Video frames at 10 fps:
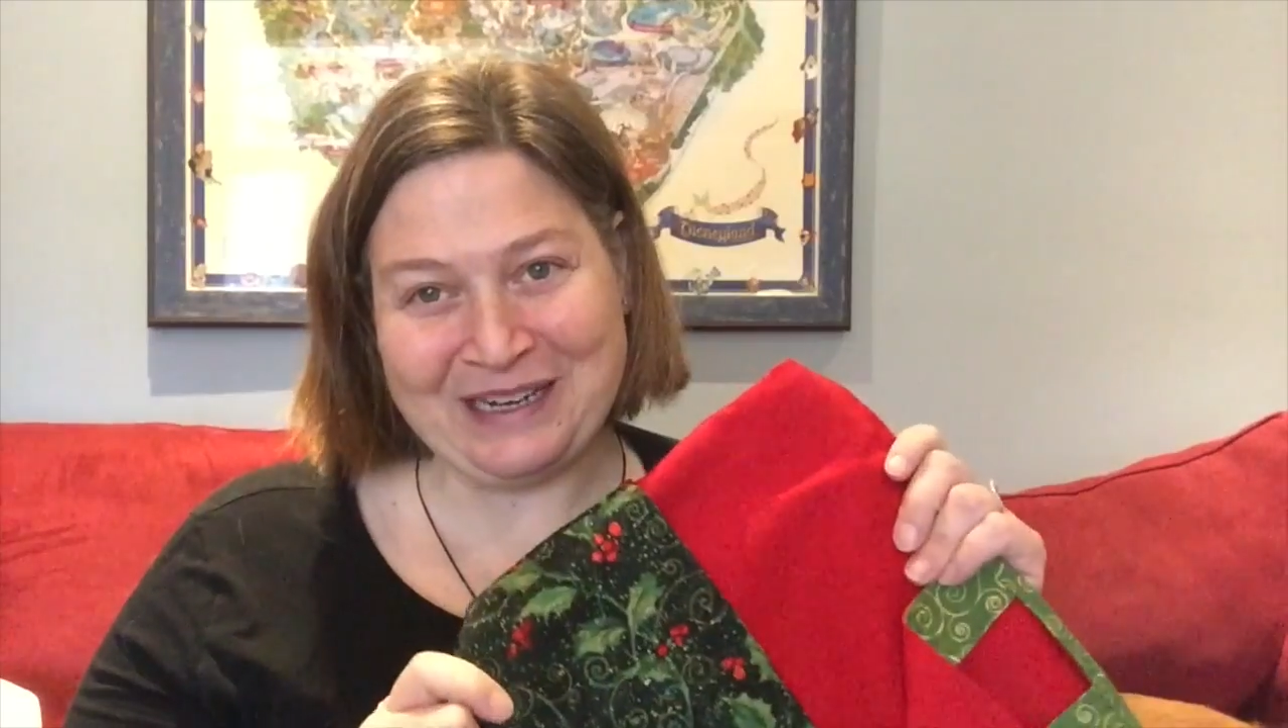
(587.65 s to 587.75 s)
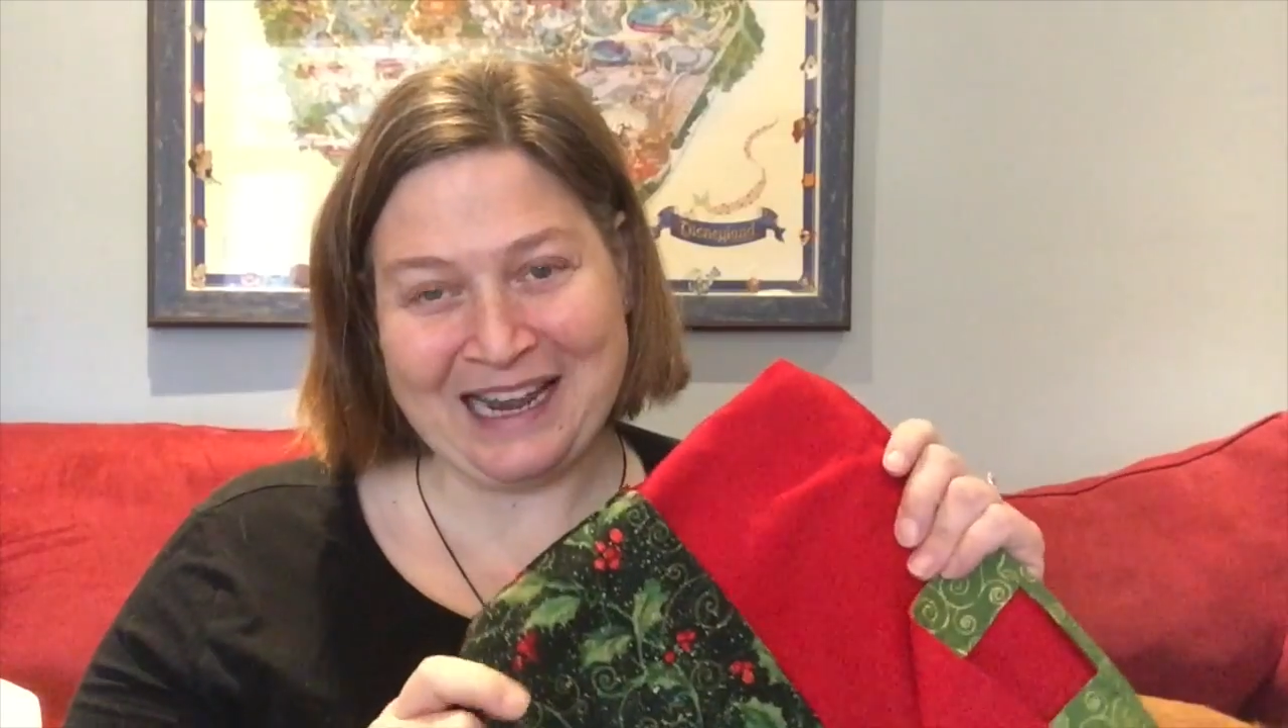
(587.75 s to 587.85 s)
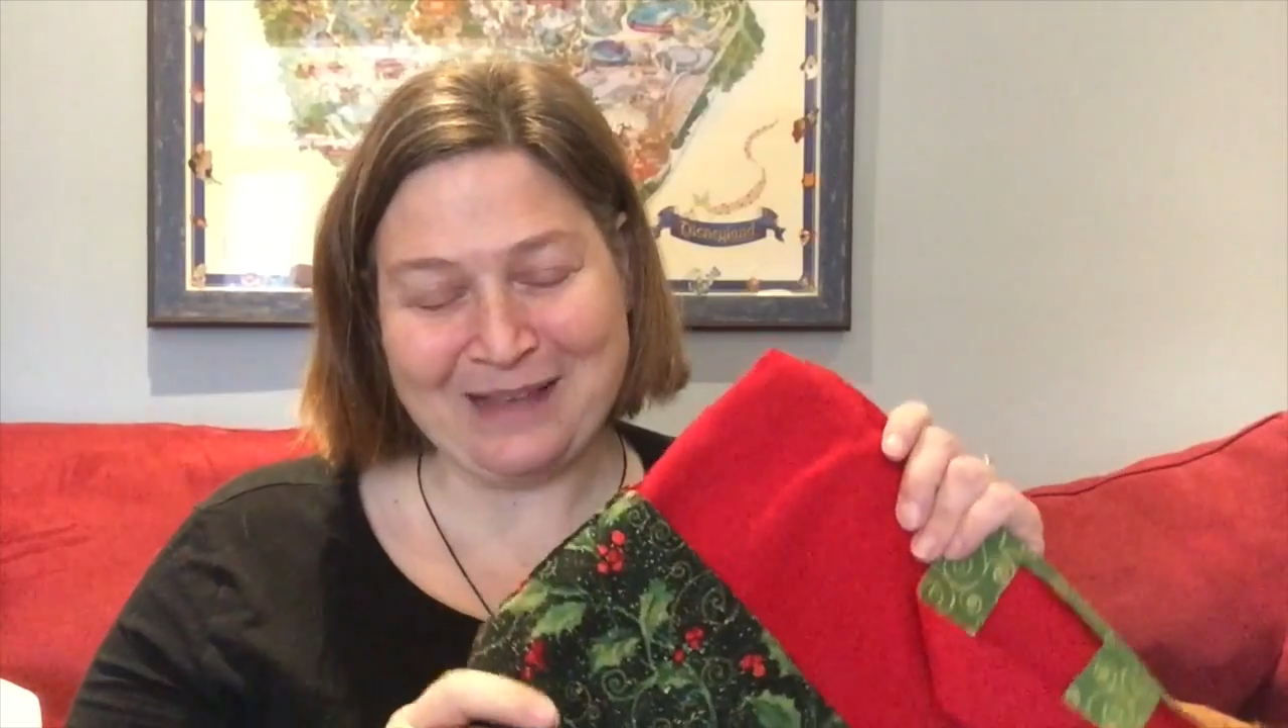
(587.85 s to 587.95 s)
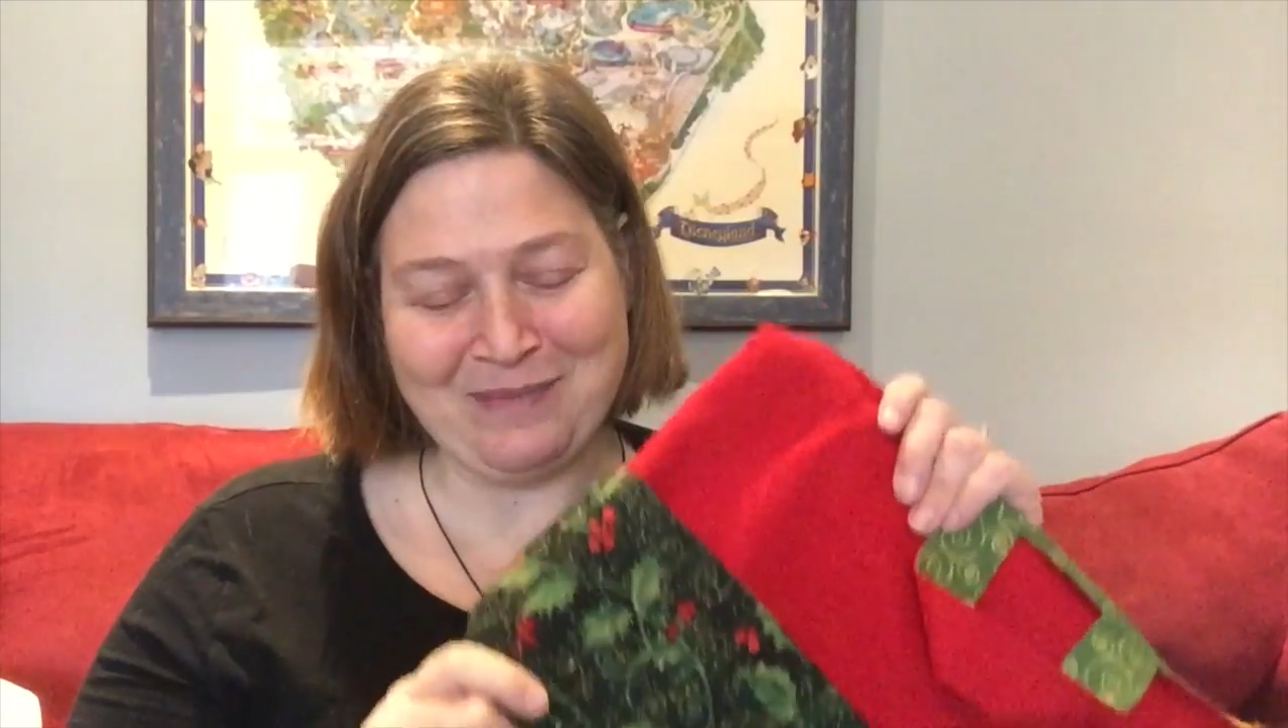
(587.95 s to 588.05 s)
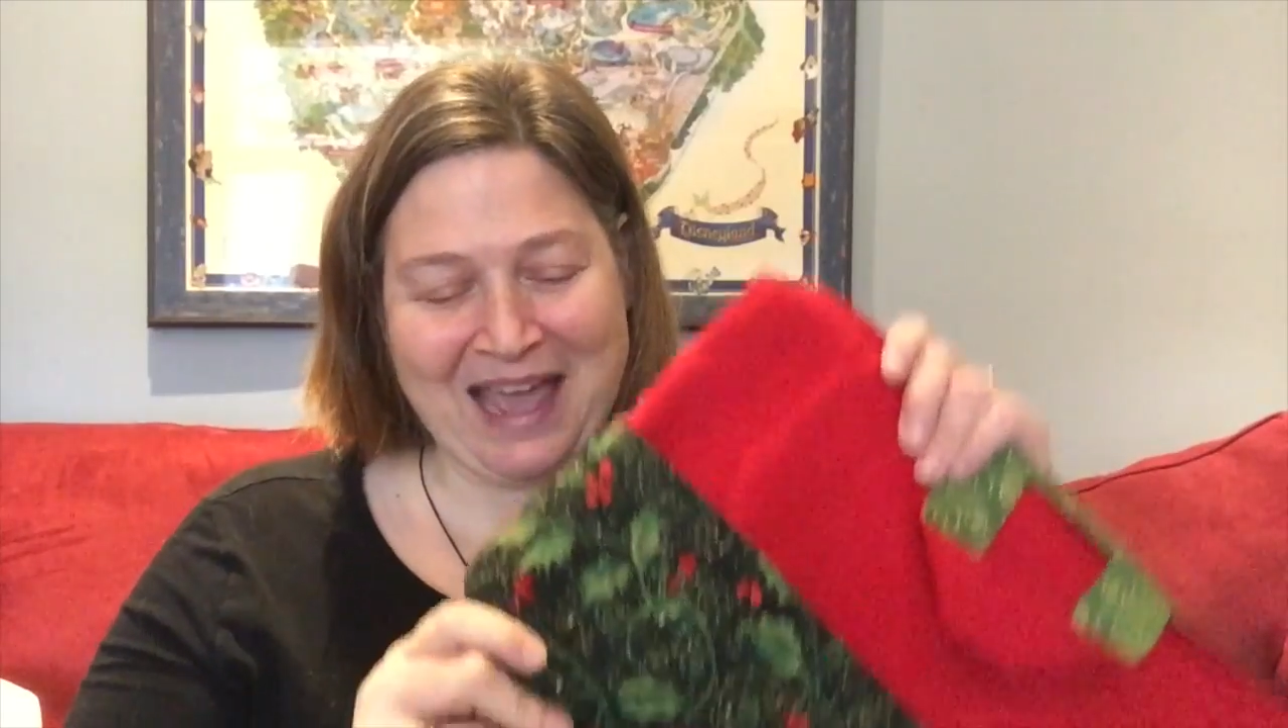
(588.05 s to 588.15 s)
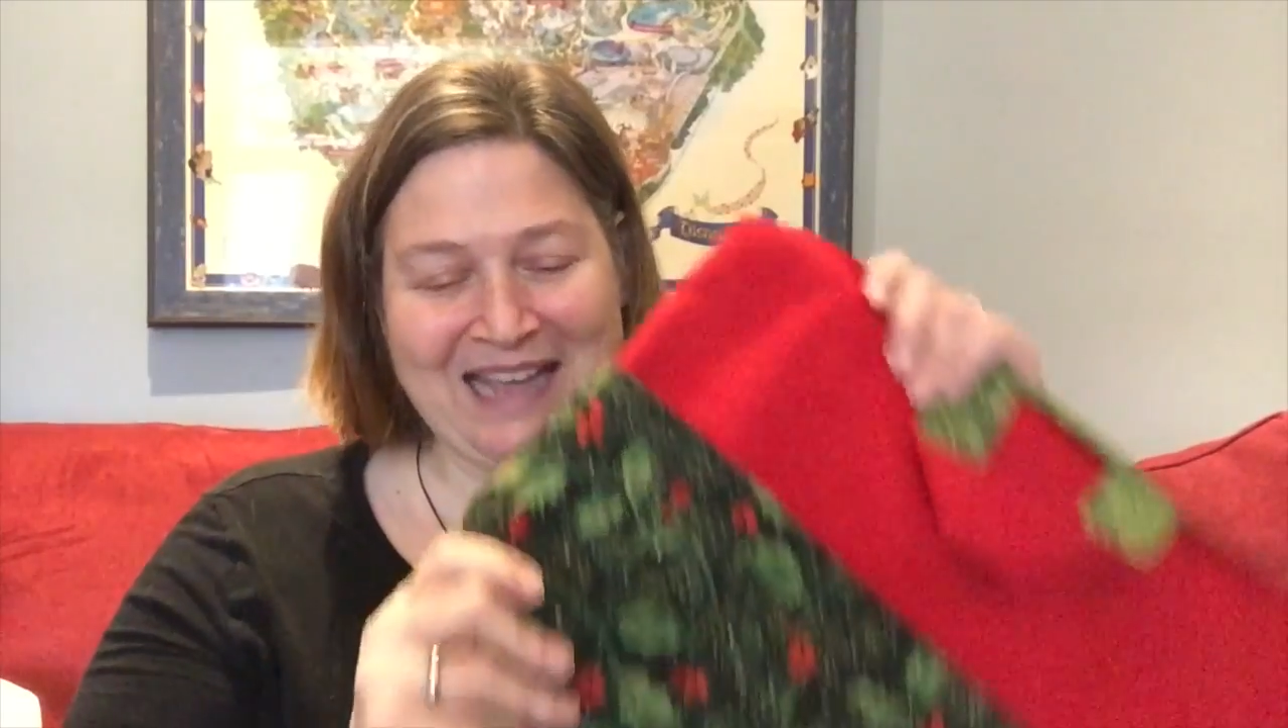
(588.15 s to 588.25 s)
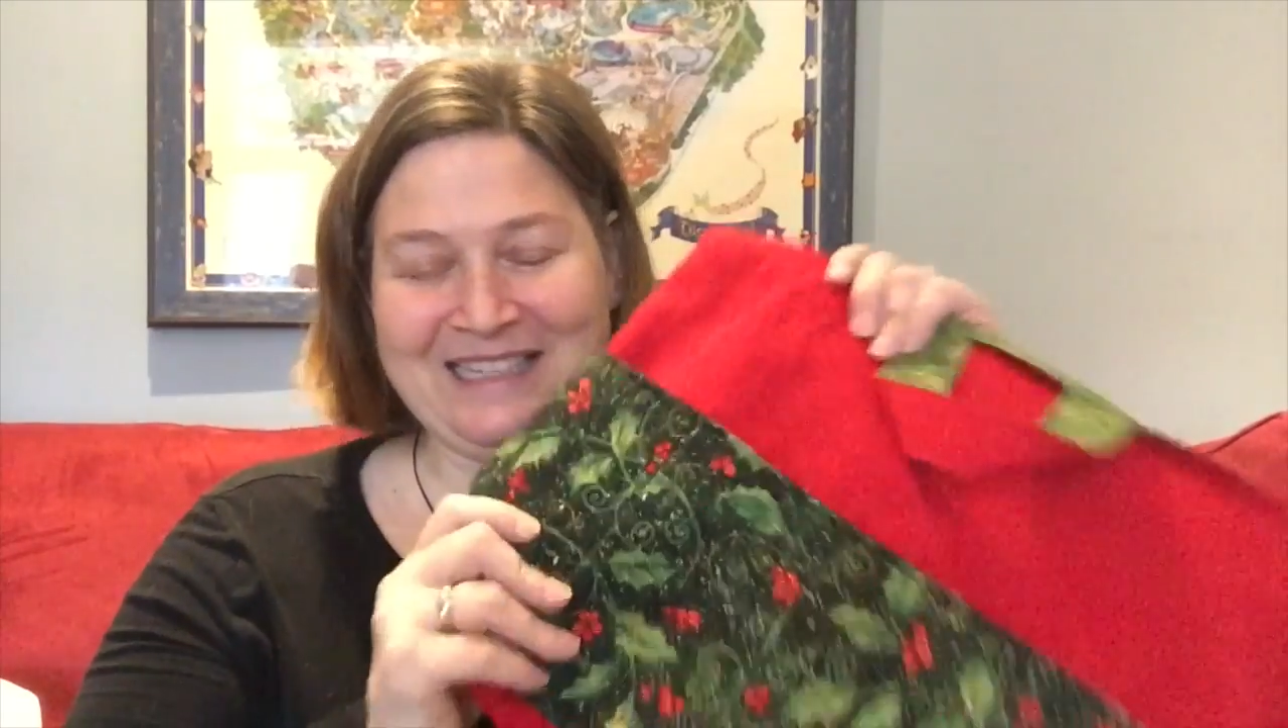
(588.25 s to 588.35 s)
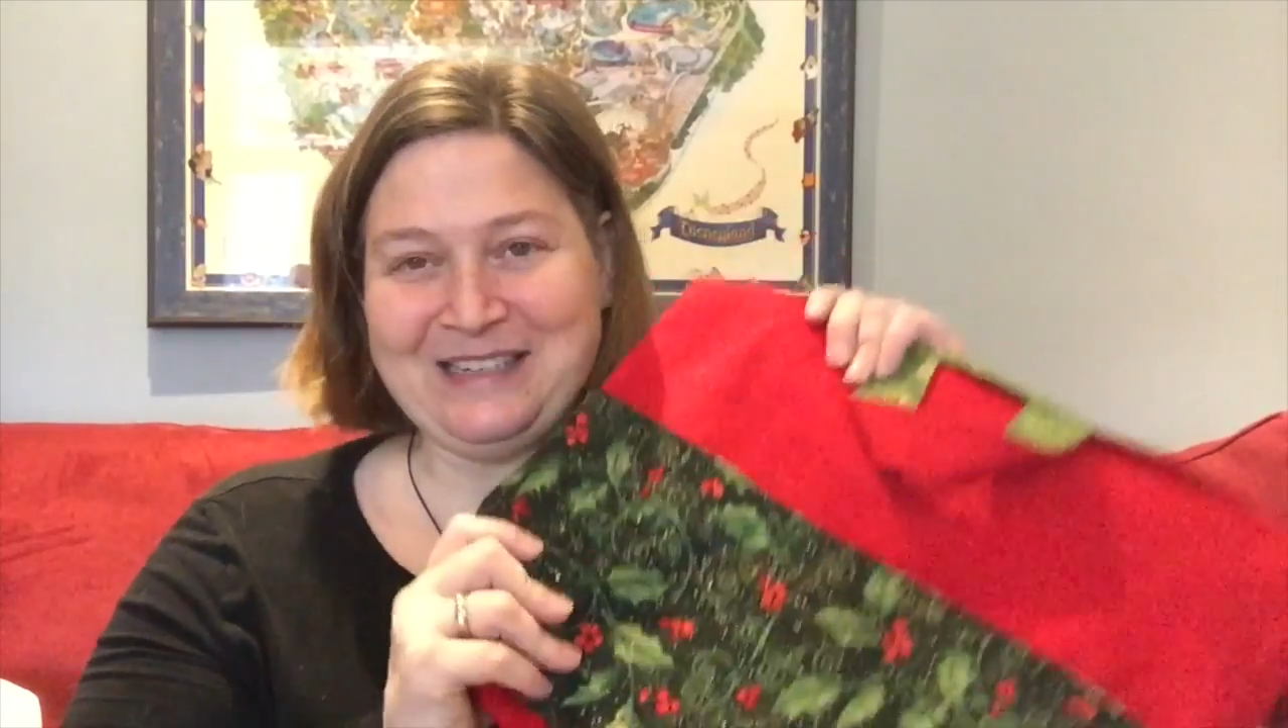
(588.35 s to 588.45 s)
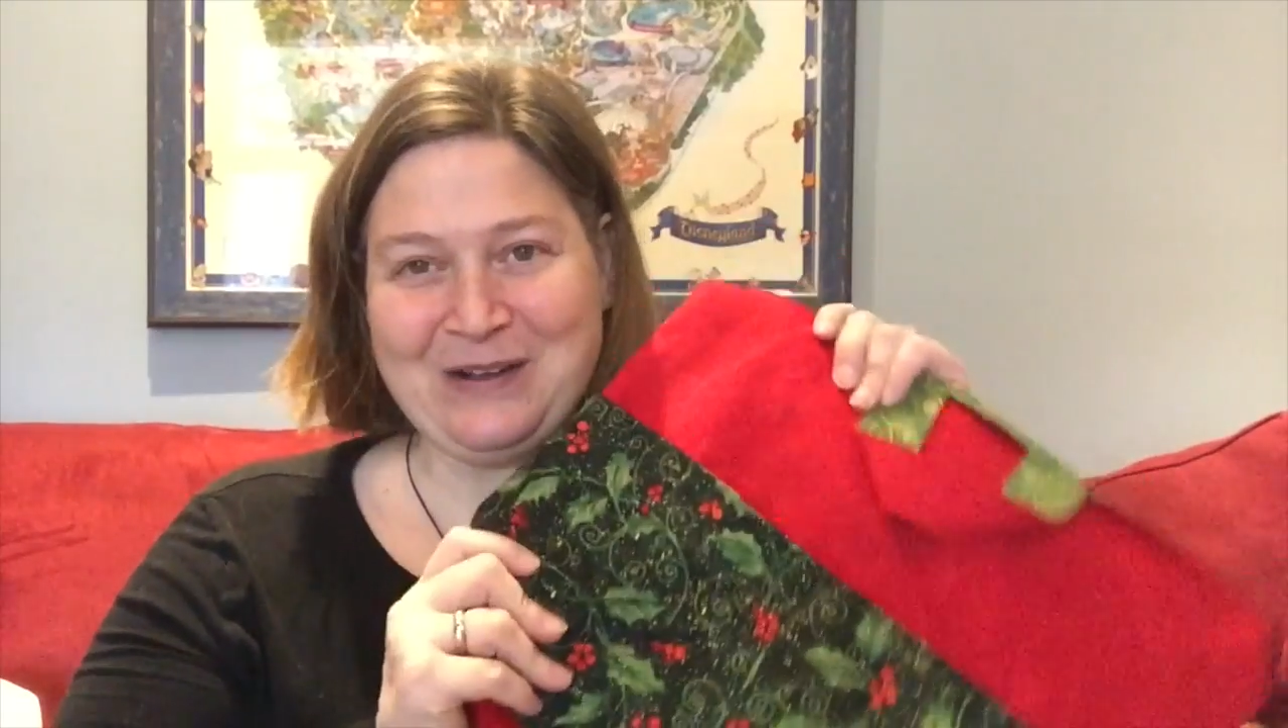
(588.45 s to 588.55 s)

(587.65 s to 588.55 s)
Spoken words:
leg bags.